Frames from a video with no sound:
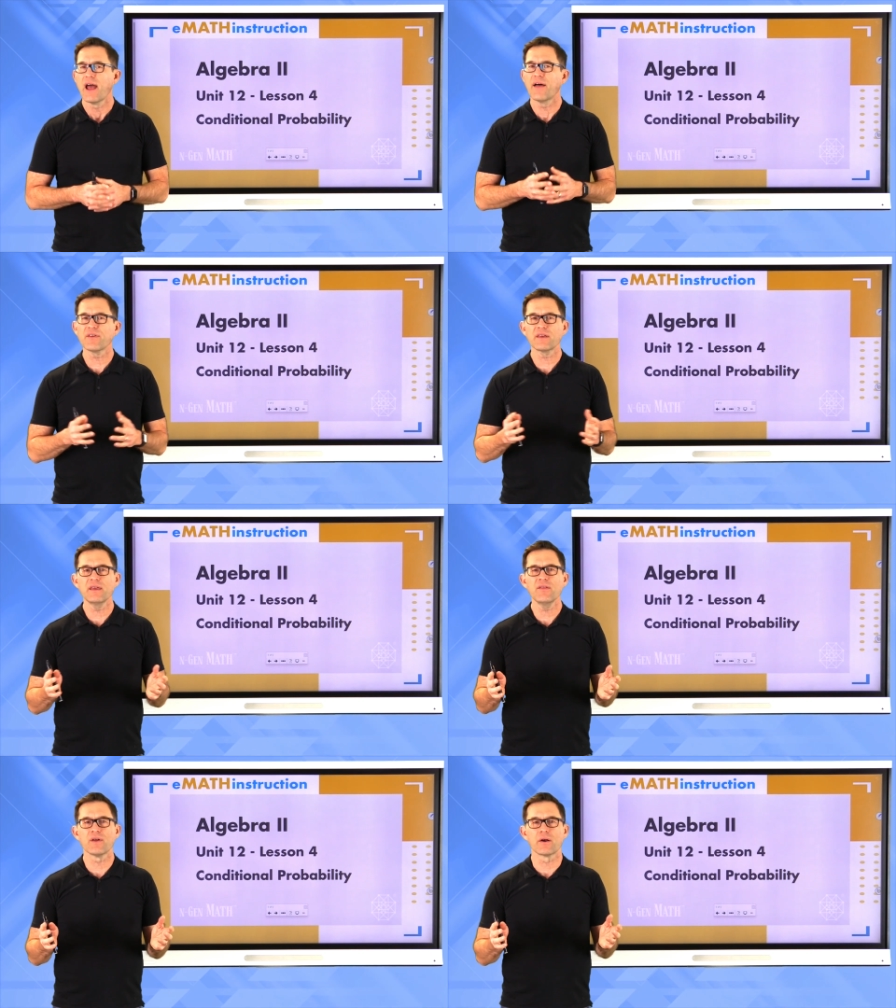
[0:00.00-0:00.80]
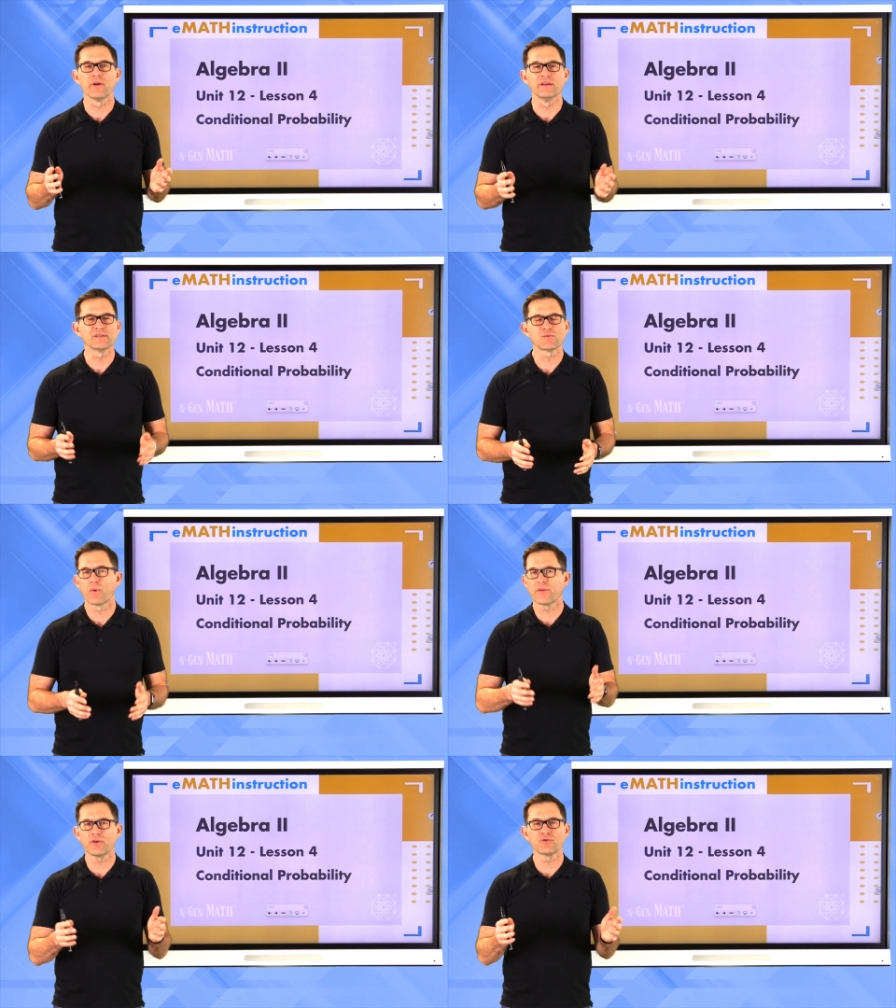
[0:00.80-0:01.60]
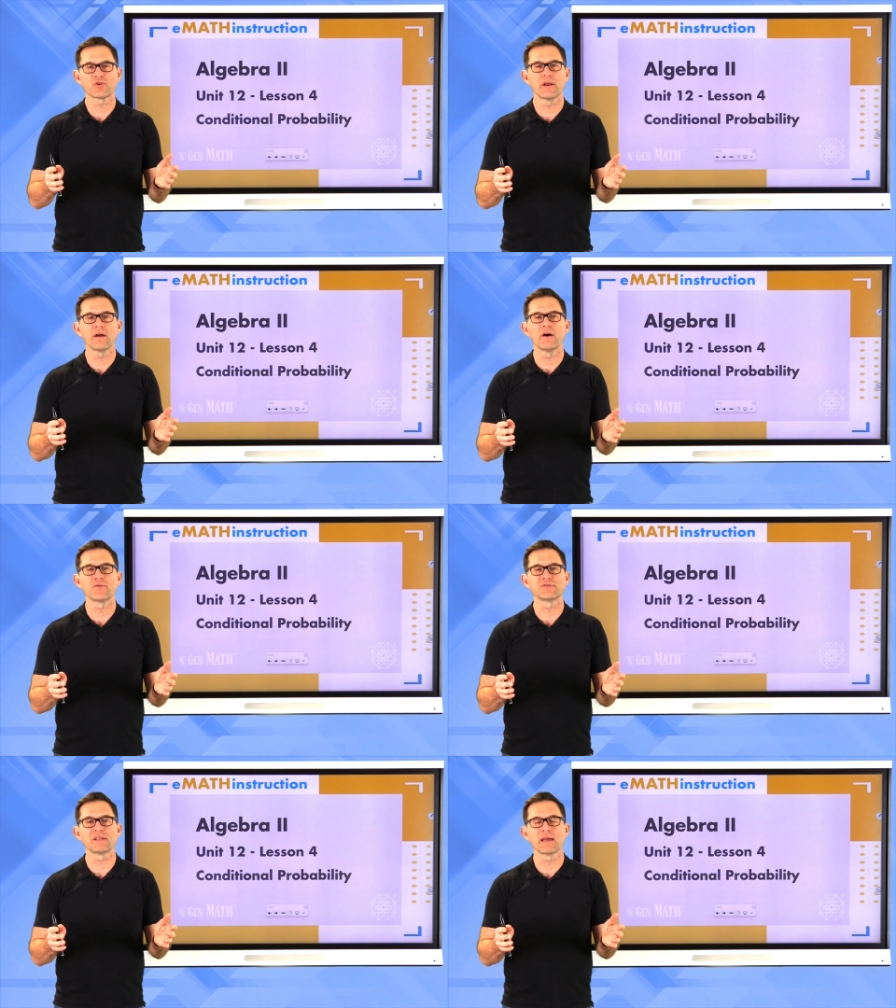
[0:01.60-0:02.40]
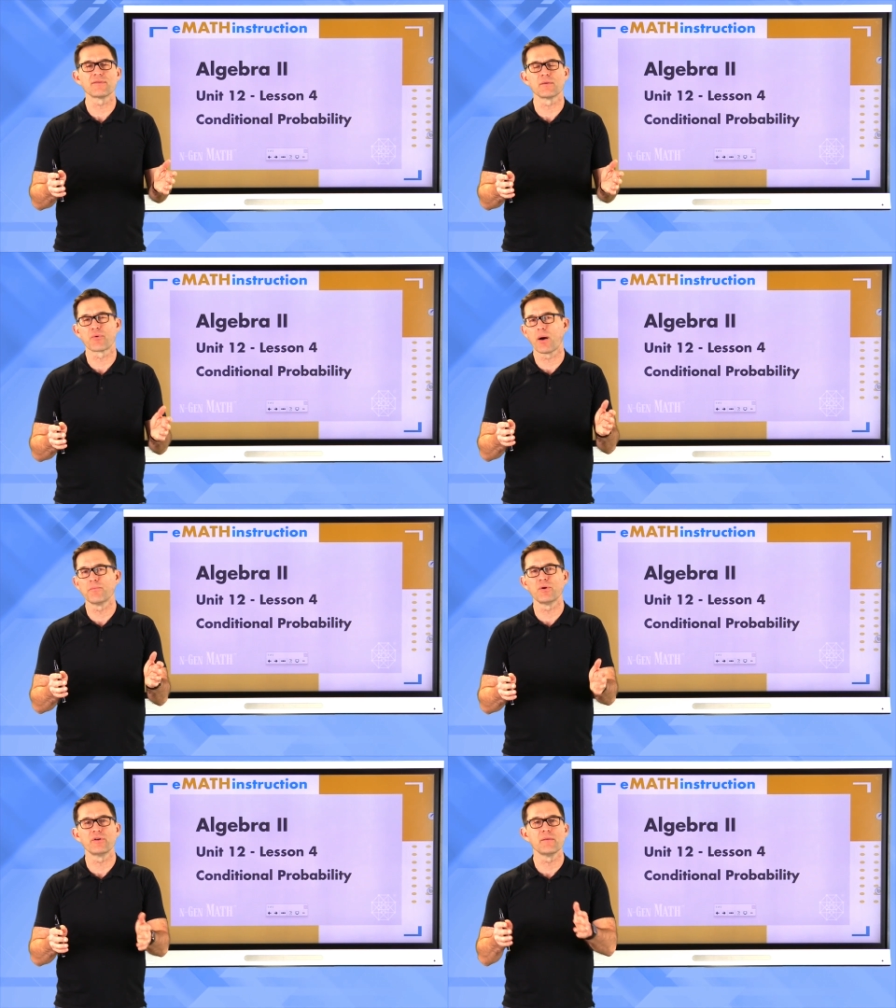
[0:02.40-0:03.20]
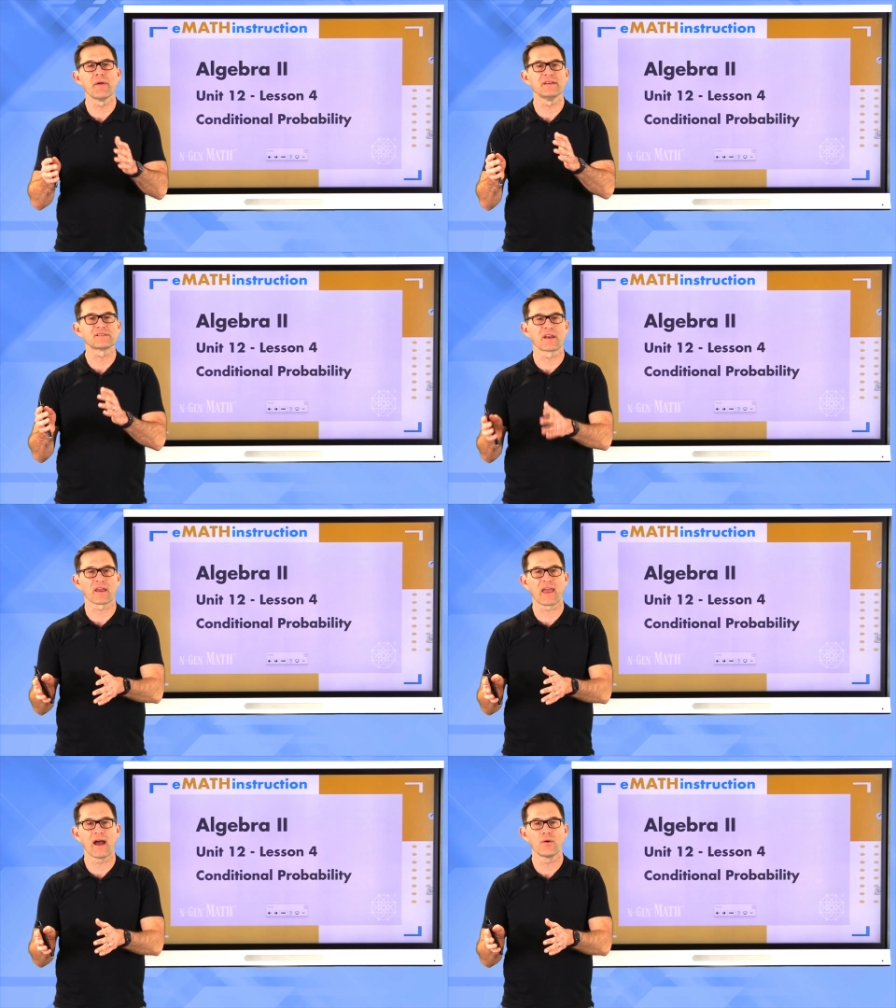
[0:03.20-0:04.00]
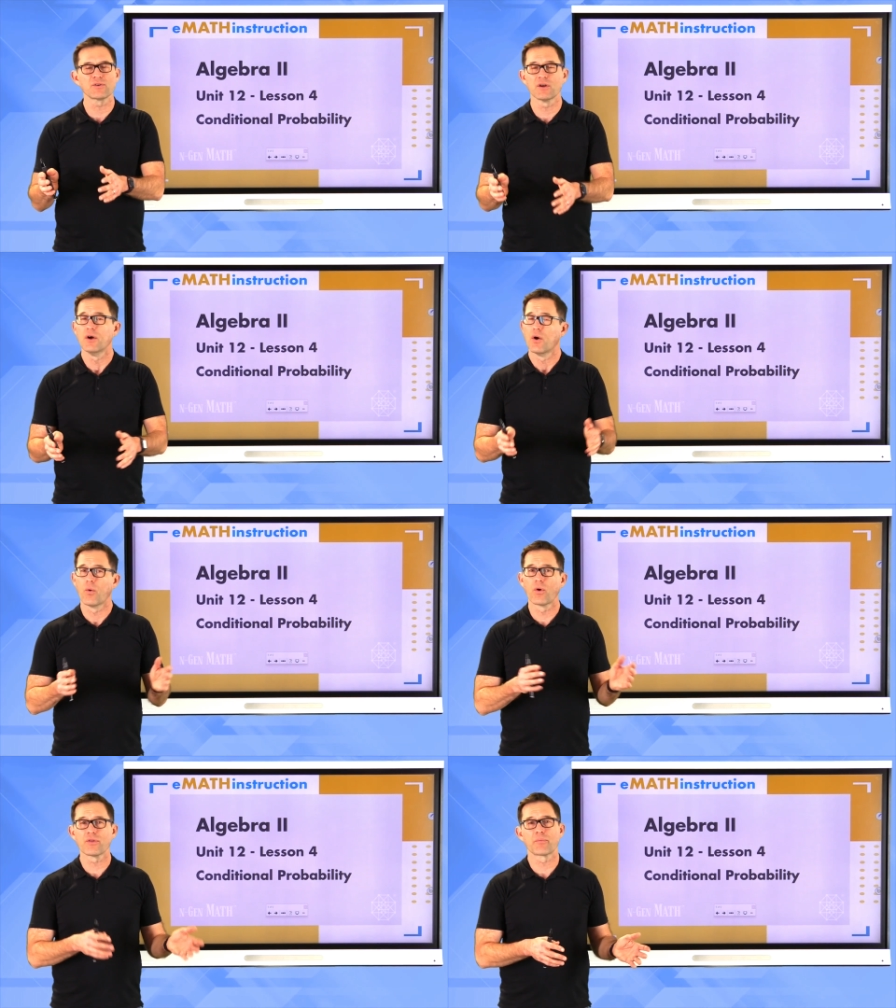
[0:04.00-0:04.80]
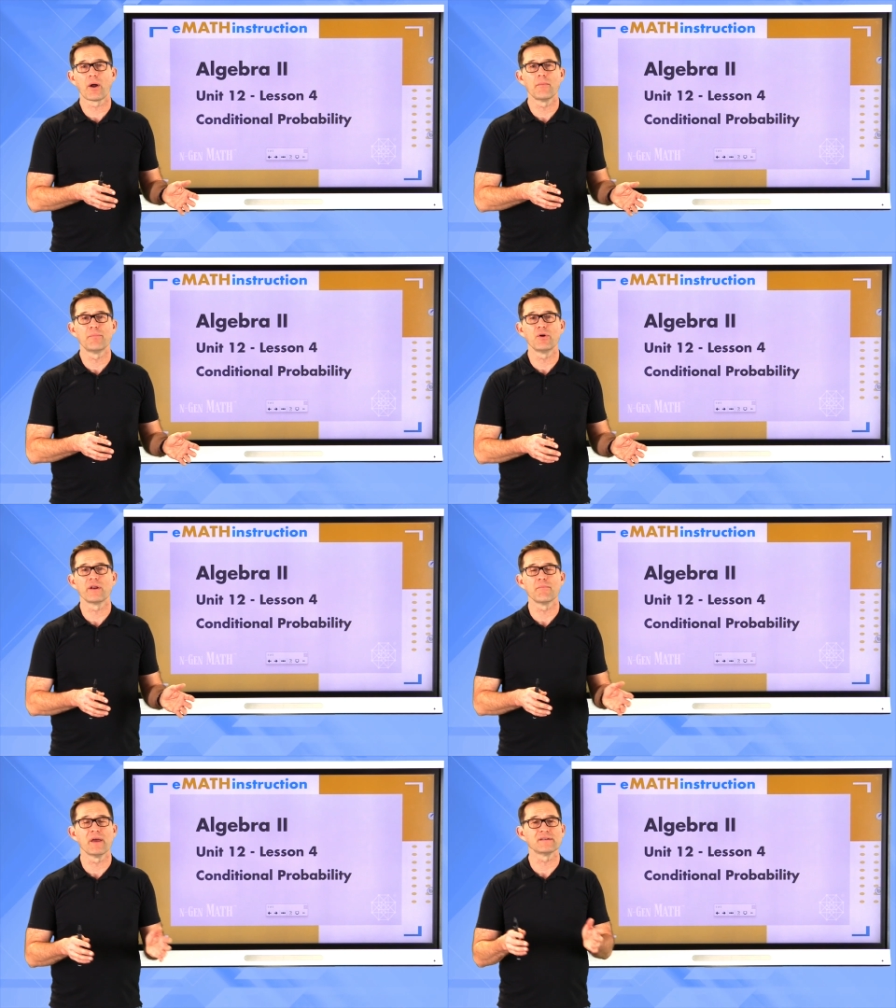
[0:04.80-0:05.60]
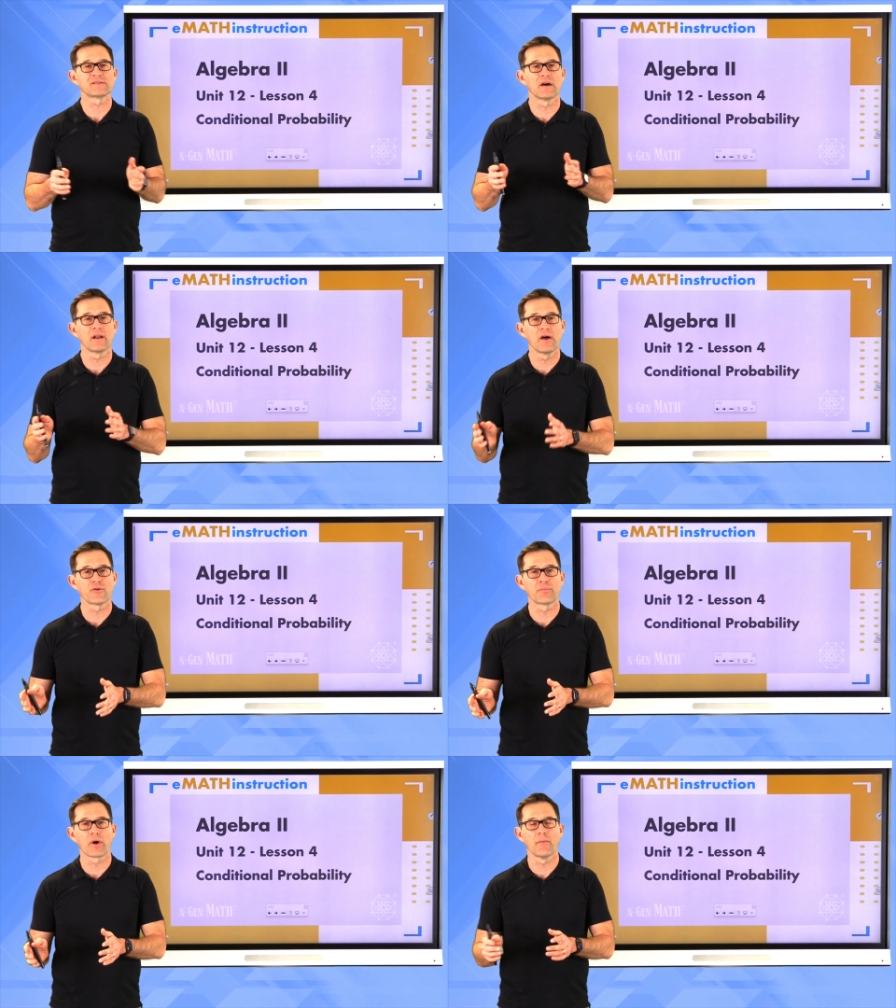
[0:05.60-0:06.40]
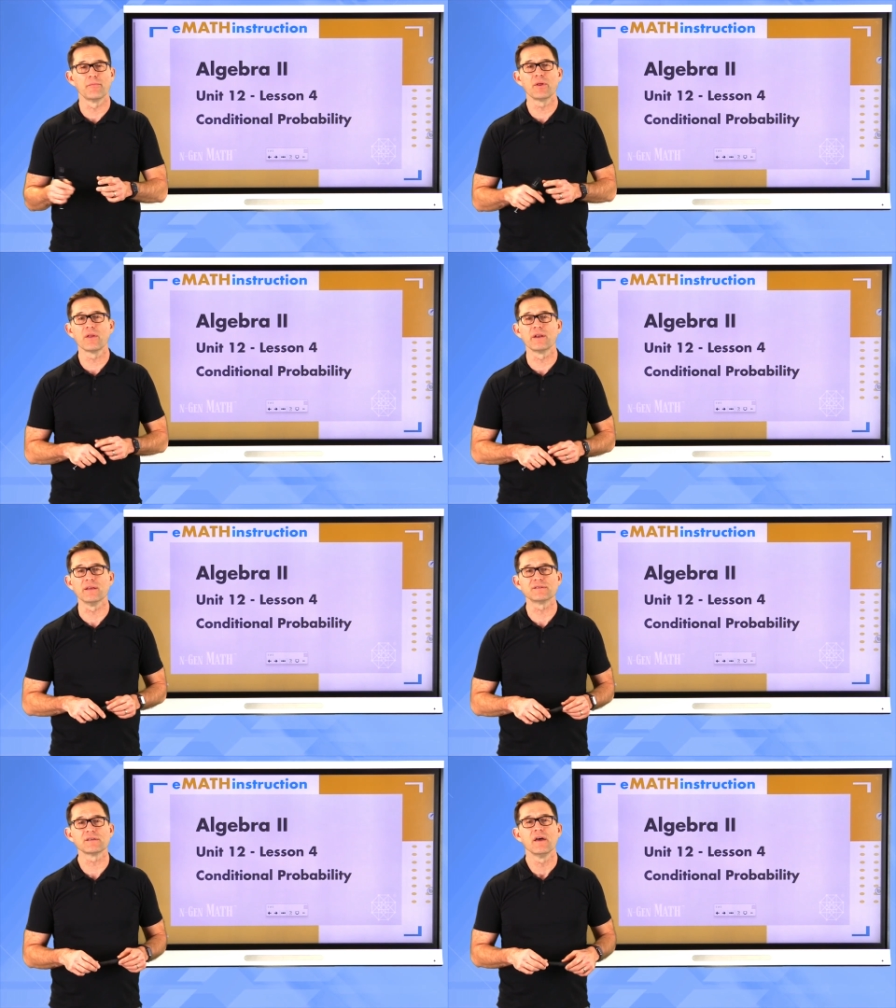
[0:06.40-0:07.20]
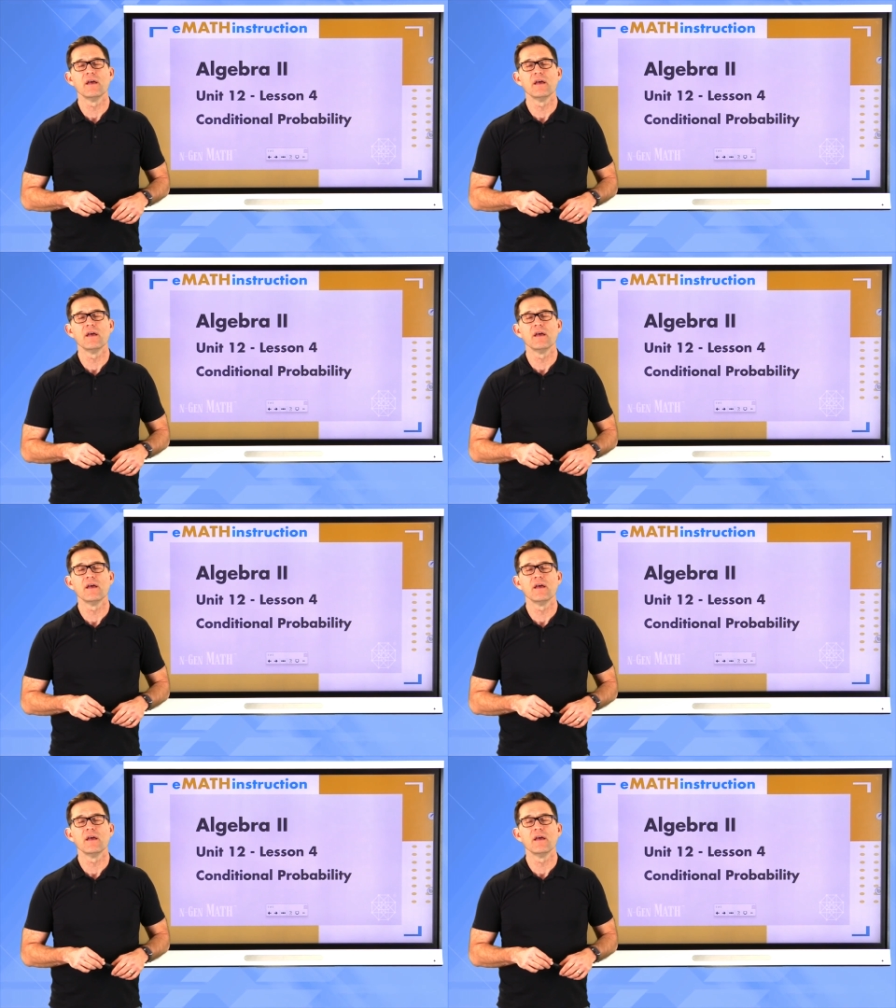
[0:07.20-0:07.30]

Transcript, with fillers: And the key there is, whether you're trying to understand the probability based on a count or the probability based on other probabilities,